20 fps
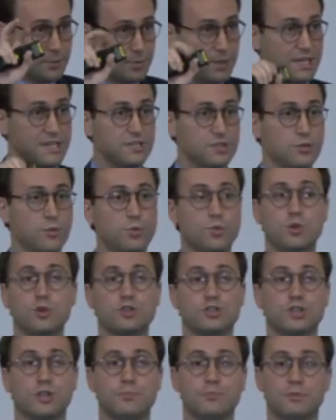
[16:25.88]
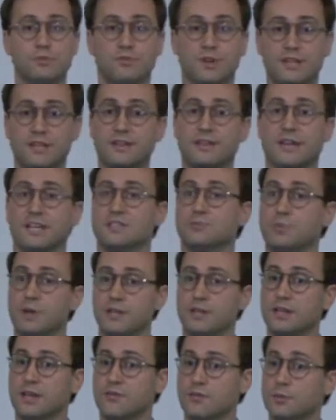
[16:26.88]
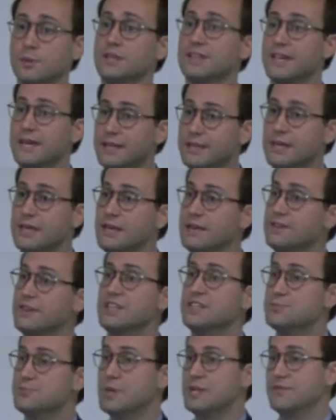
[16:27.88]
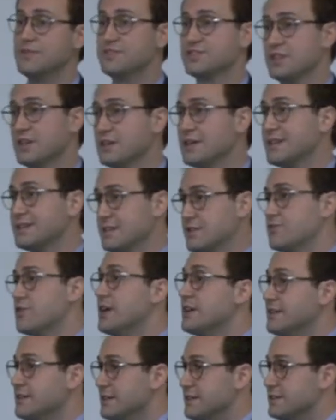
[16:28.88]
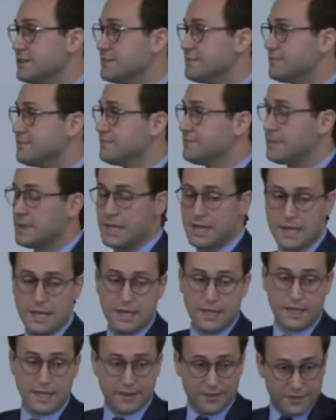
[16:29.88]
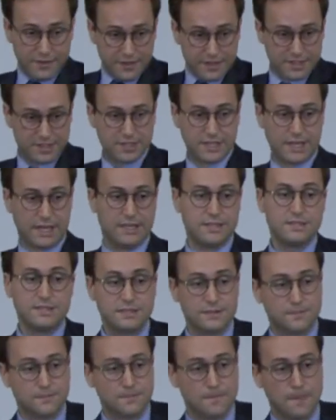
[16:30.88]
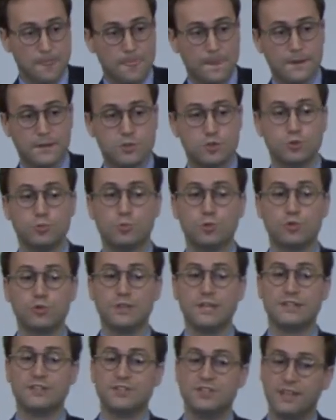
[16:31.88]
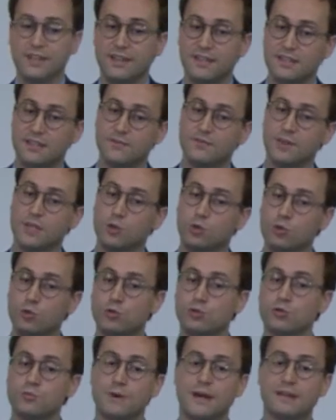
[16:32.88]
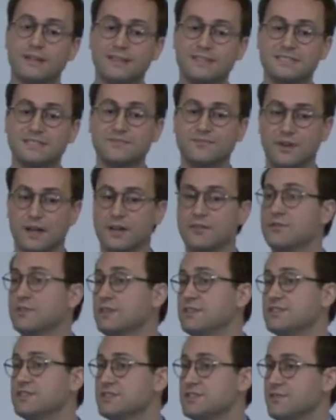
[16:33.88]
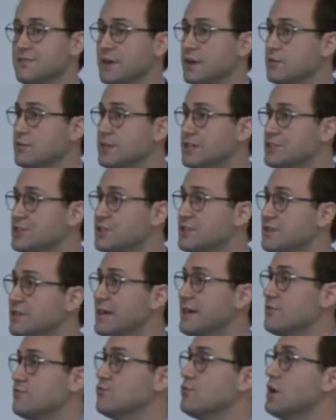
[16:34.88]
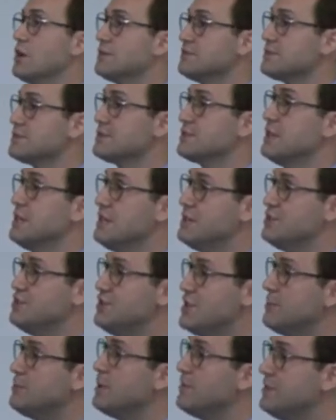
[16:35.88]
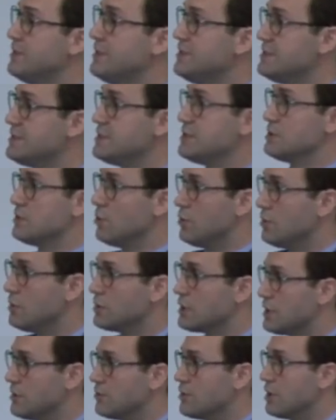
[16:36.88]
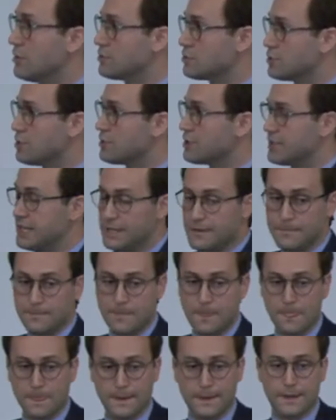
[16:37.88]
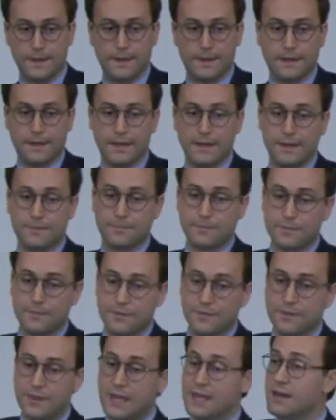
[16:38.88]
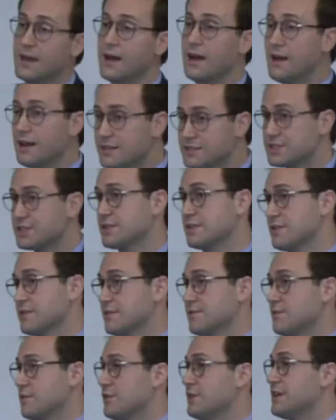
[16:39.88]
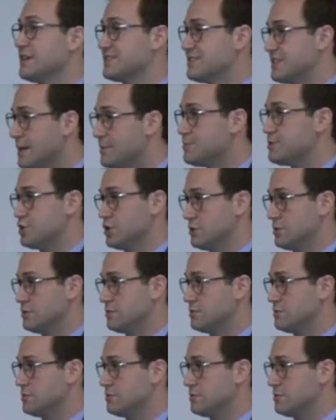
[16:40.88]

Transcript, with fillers: place of worship recognized by the government, then these benefits are not granted. In this case, Cumhuriyetçi Eğitim ve Kültür Merkezi Vakfı, this is a foundation that runs Cemevis all around Turkey, uh, they asked for an exemption